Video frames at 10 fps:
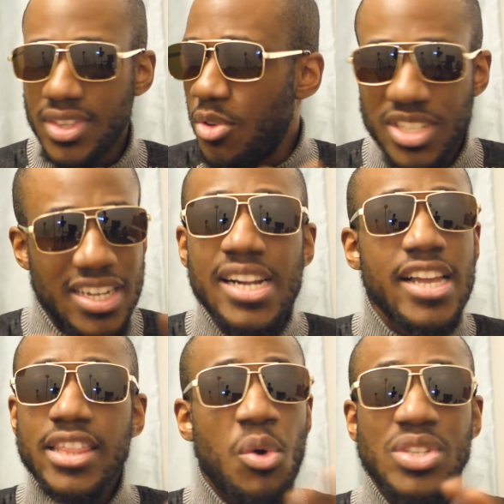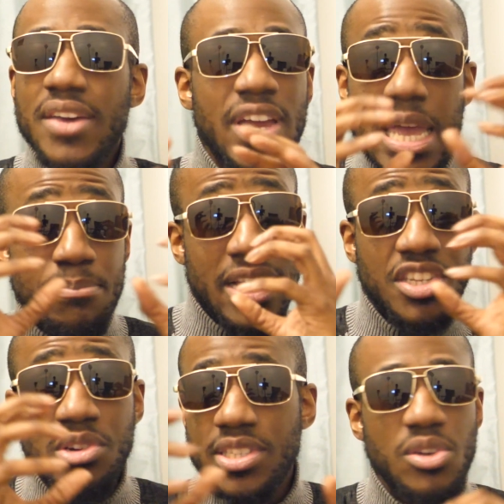There was never a
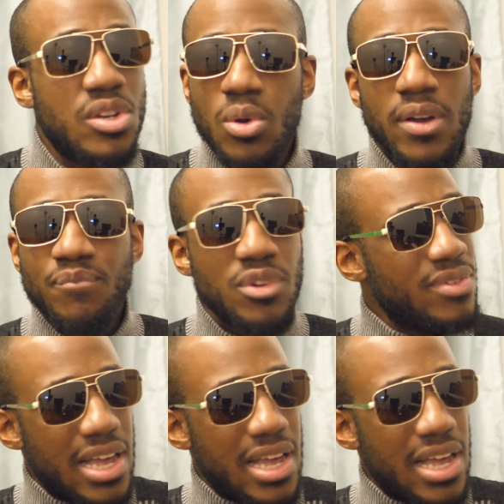Messi Cristiano, no.